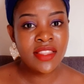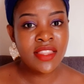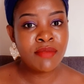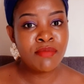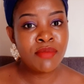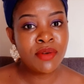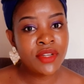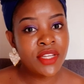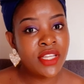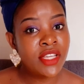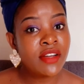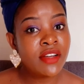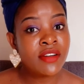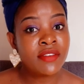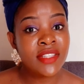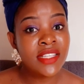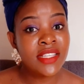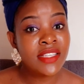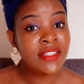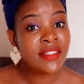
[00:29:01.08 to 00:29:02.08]
the body
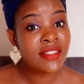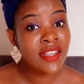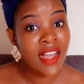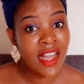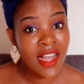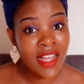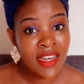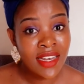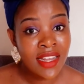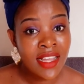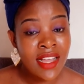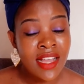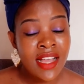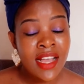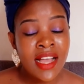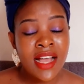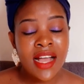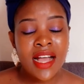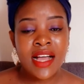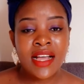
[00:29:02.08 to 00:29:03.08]
of this girl
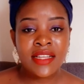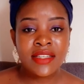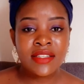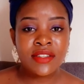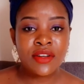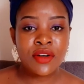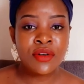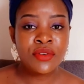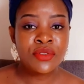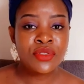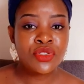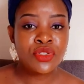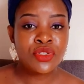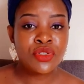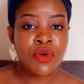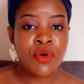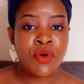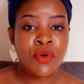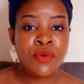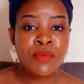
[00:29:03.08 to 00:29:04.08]
and
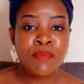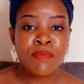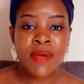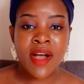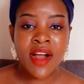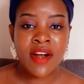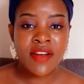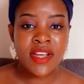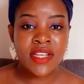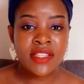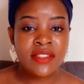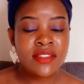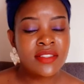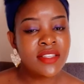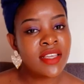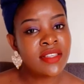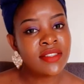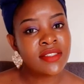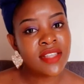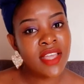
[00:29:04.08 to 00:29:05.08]
also parents
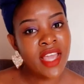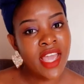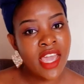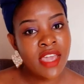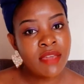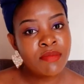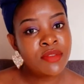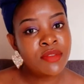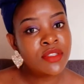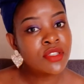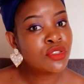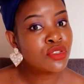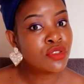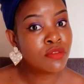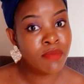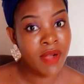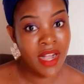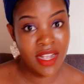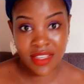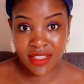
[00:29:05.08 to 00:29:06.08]
escaped to
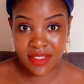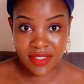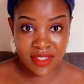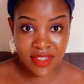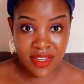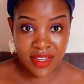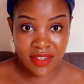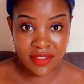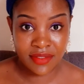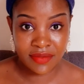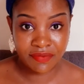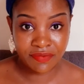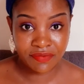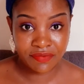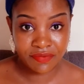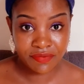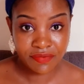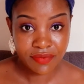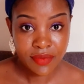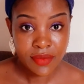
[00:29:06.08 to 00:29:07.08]
Pakistan.
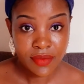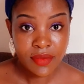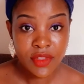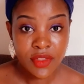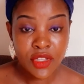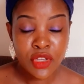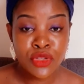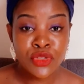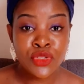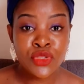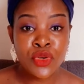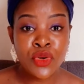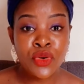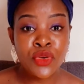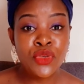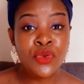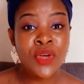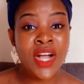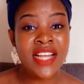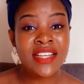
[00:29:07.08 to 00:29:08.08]
So
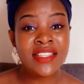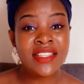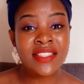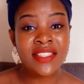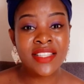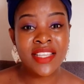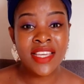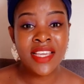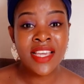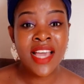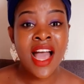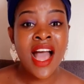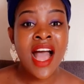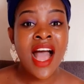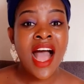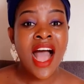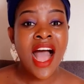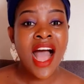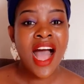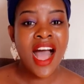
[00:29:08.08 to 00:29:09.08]
you can see
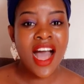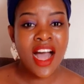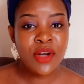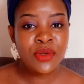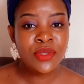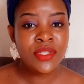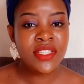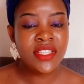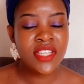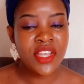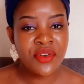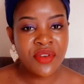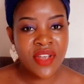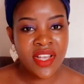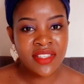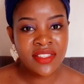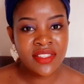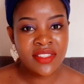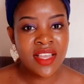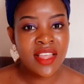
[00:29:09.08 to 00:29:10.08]
how
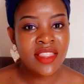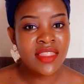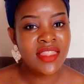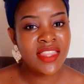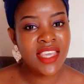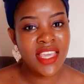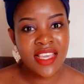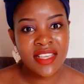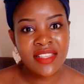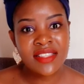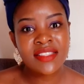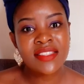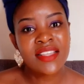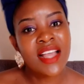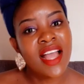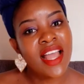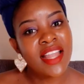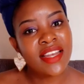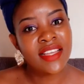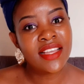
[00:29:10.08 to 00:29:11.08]
serious things
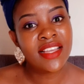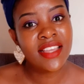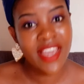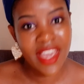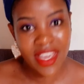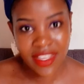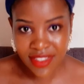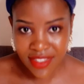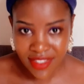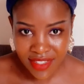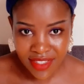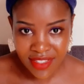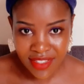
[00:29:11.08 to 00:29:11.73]
can get.